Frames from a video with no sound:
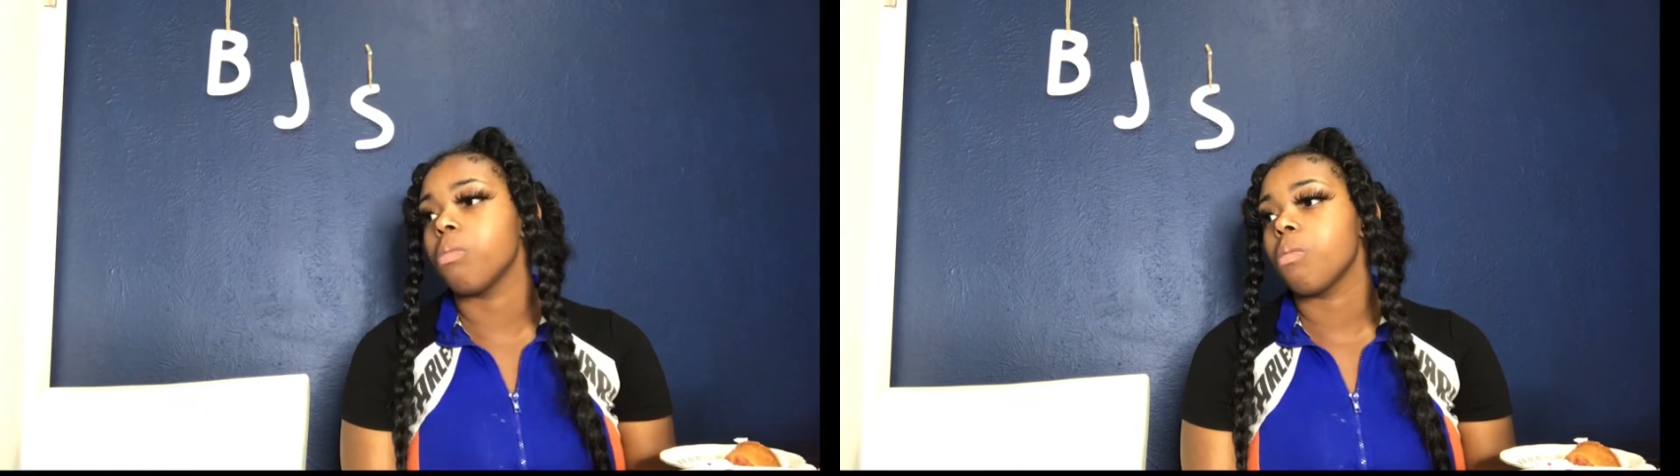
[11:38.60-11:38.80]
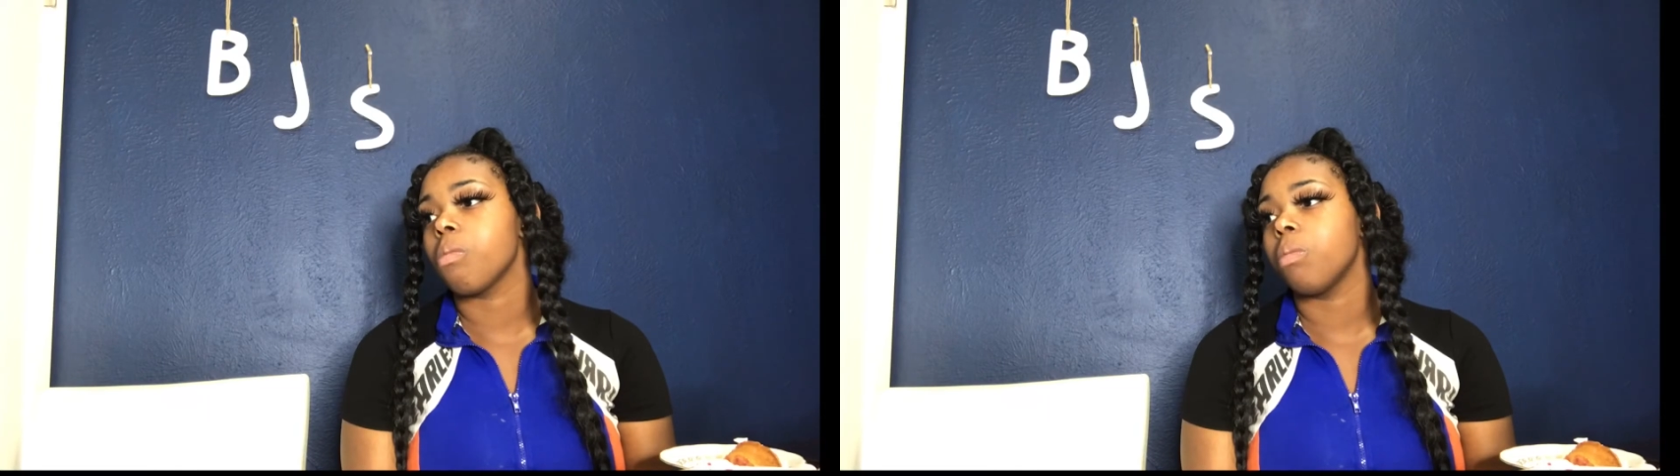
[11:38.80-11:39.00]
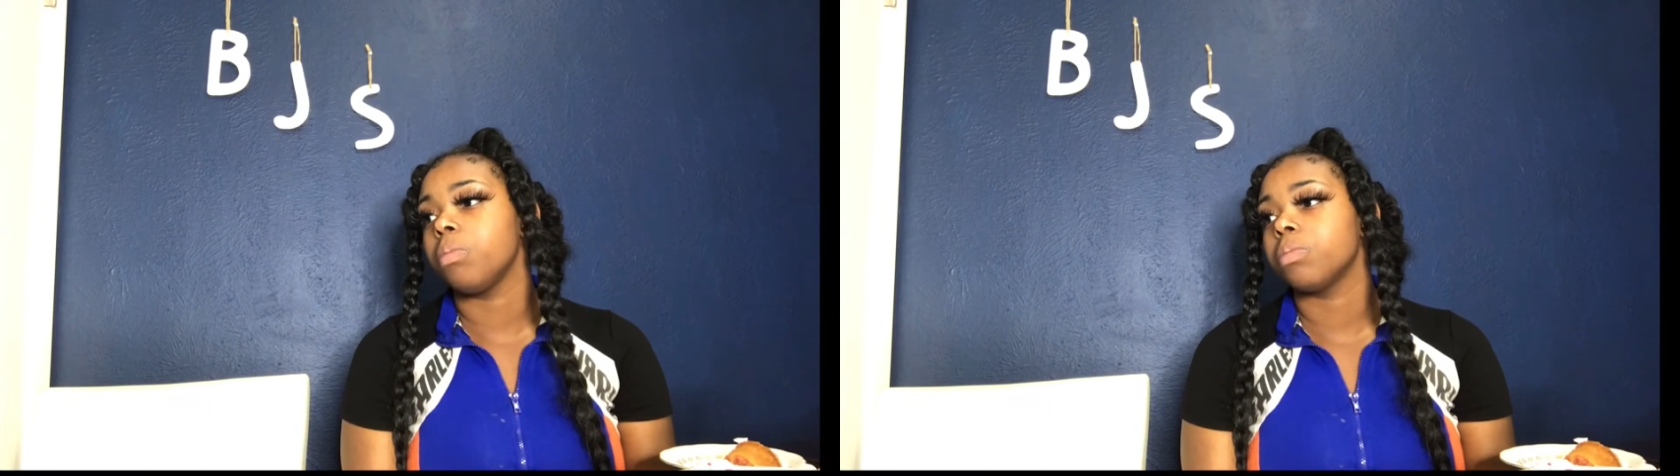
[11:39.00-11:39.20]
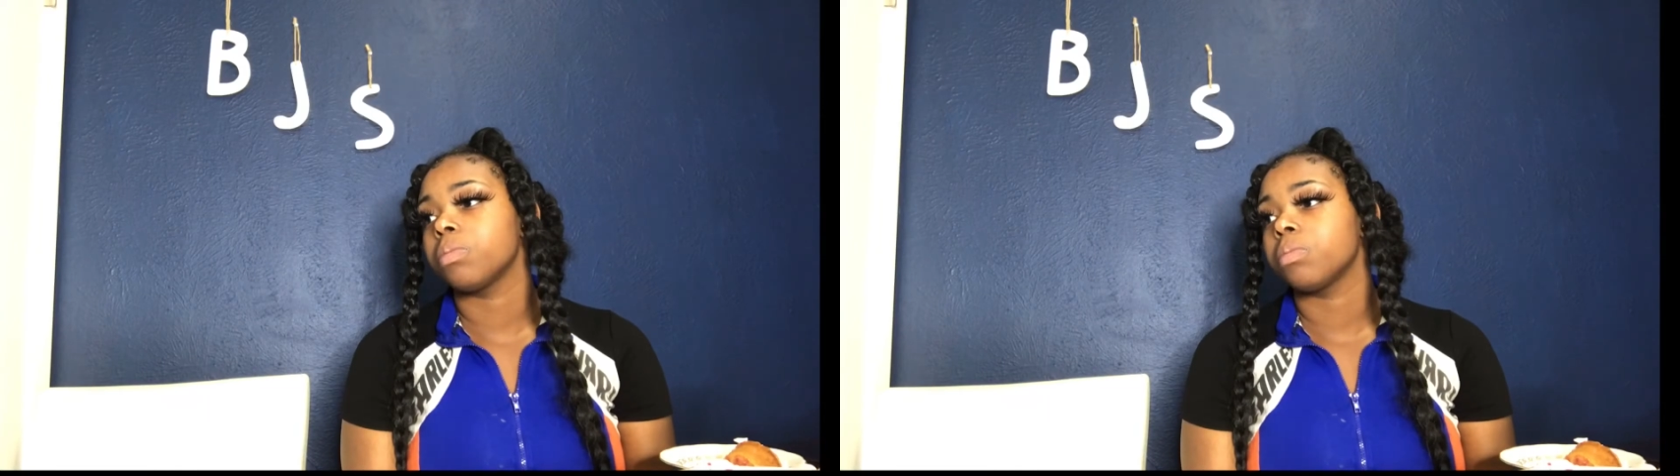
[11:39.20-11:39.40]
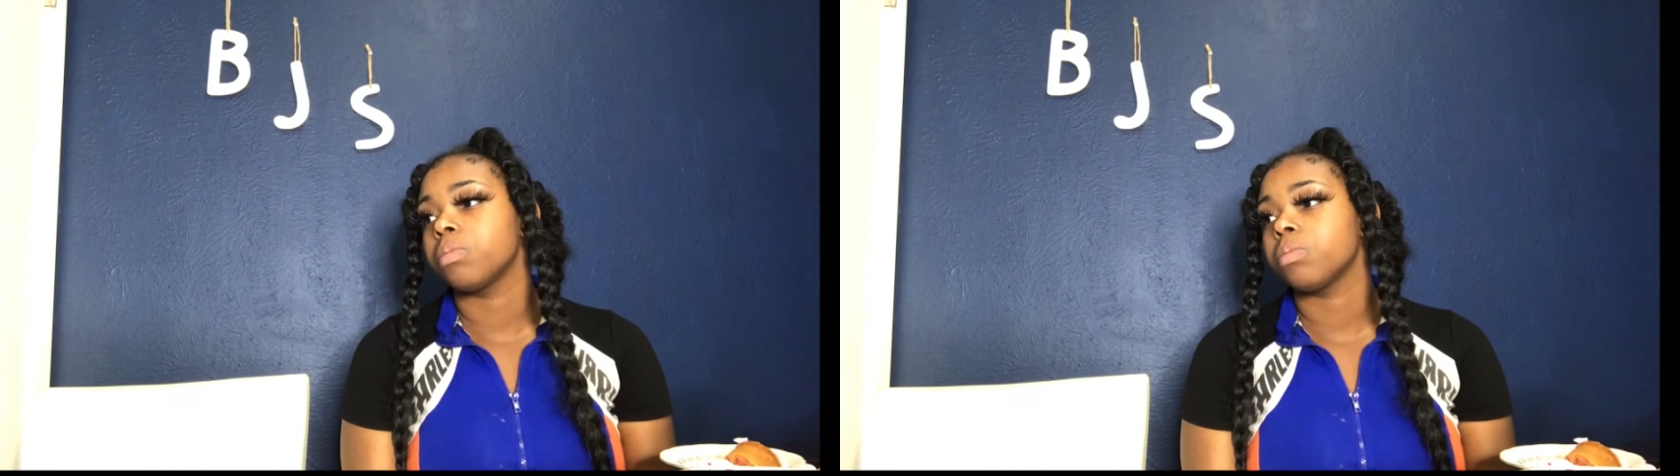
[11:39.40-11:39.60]
I gotta think
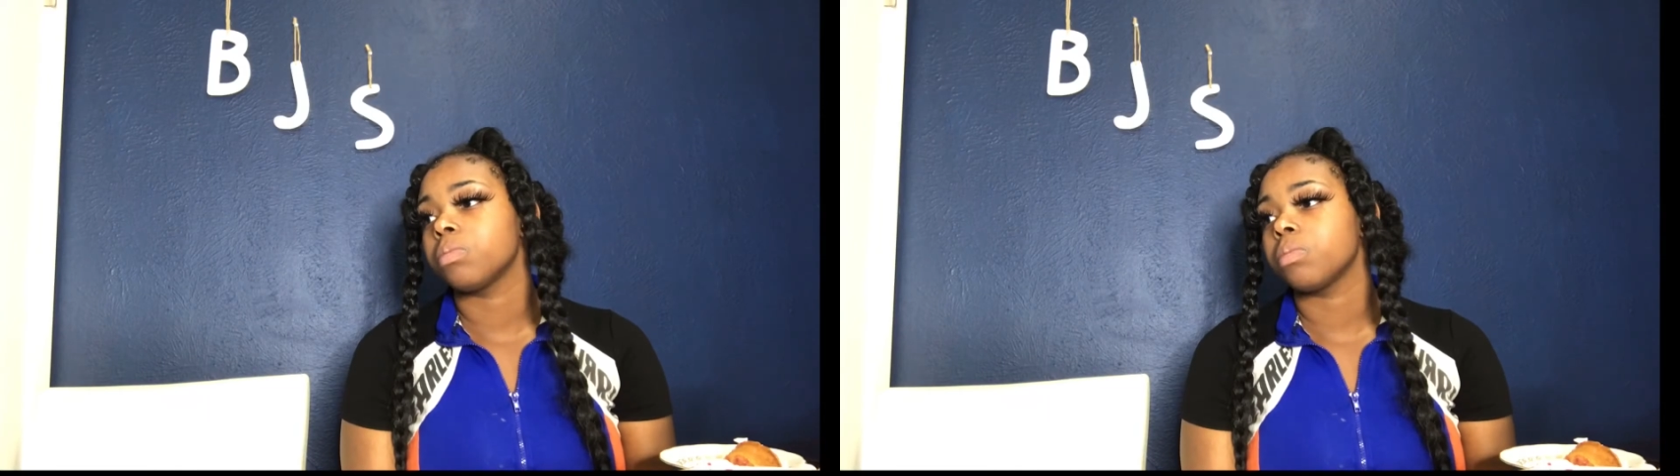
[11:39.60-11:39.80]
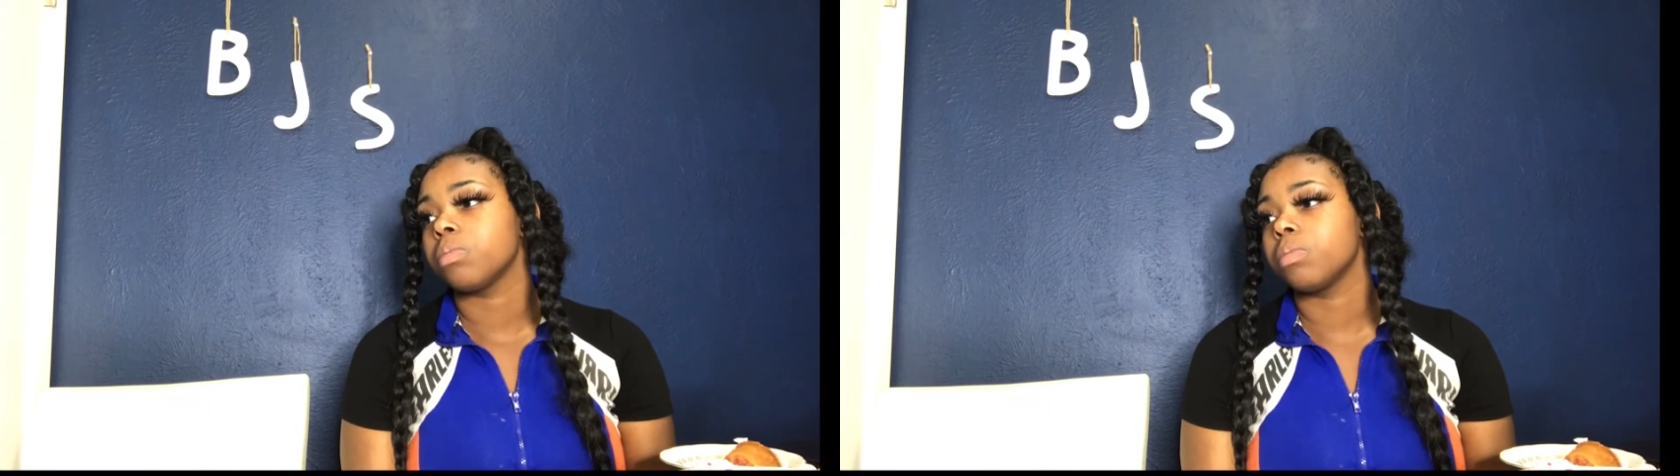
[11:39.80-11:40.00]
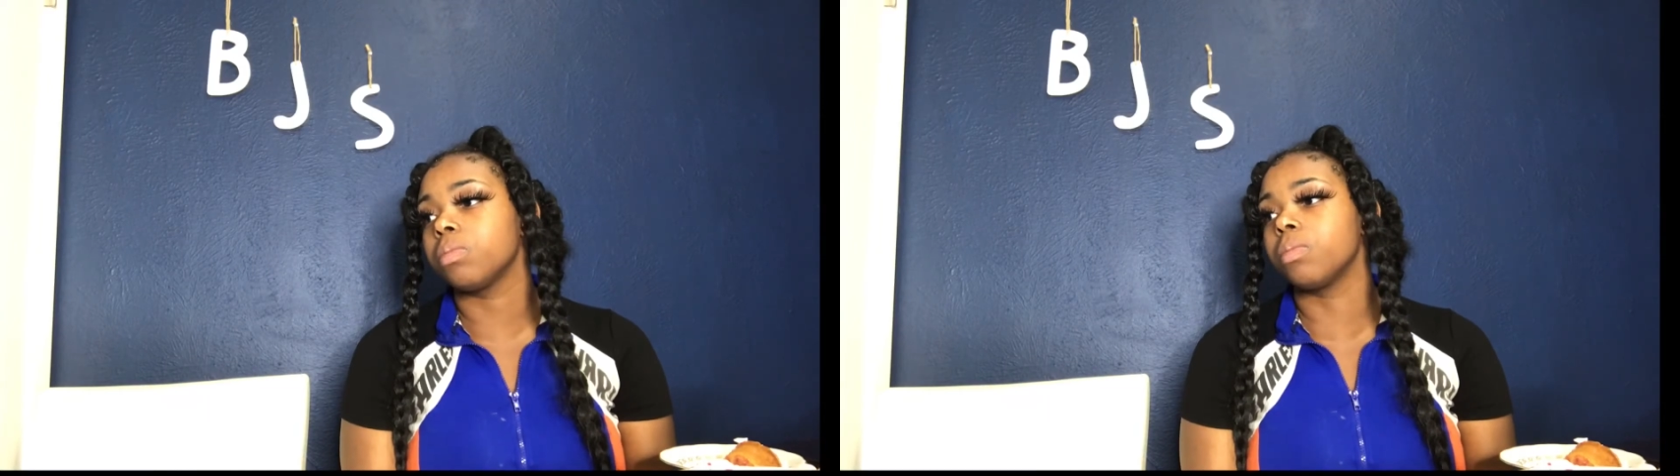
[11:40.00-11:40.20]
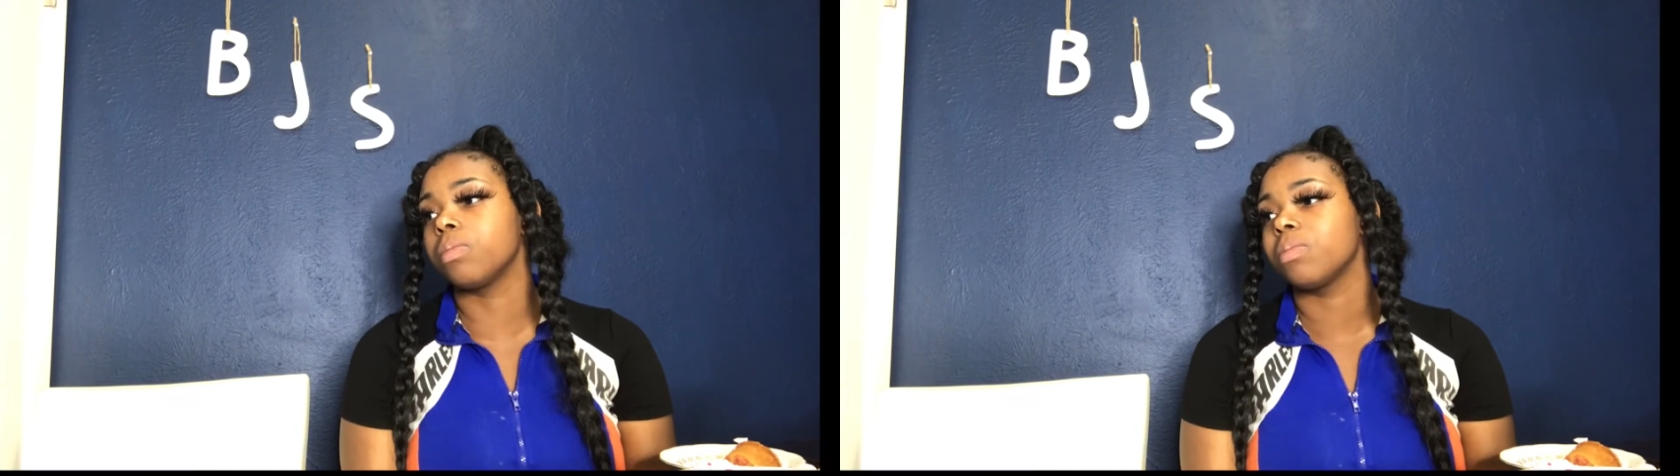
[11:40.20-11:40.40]
about it.